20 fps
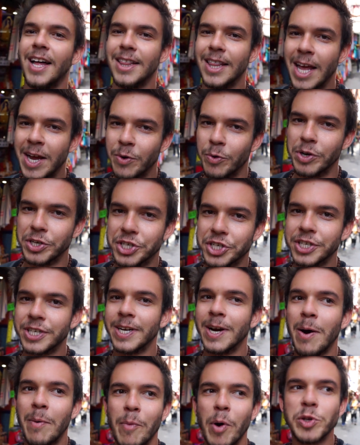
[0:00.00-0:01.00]
Language.
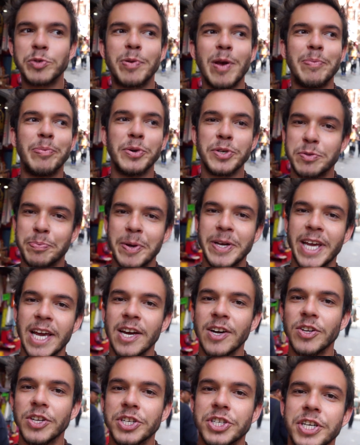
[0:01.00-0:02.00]
Most people speak
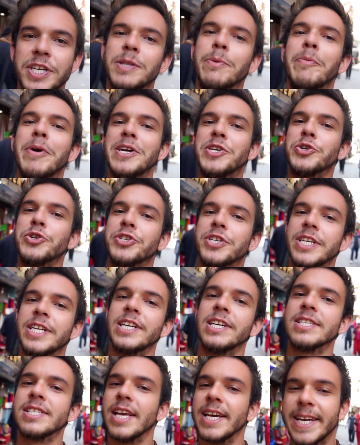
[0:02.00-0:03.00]
English in the major
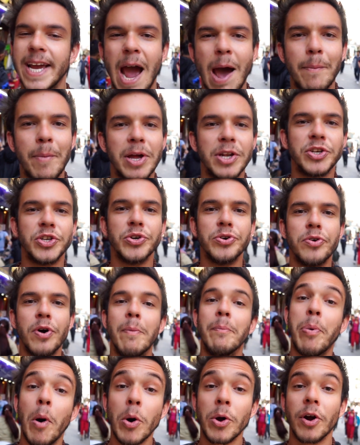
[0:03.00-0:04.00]
cities like Kathmandu
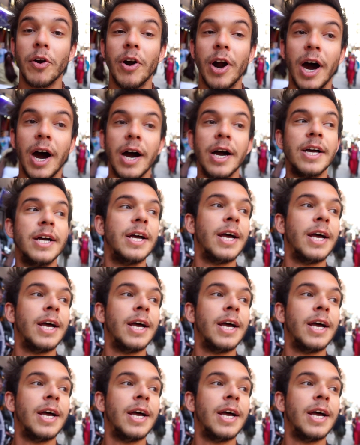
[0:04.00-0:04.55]
and Pokhara,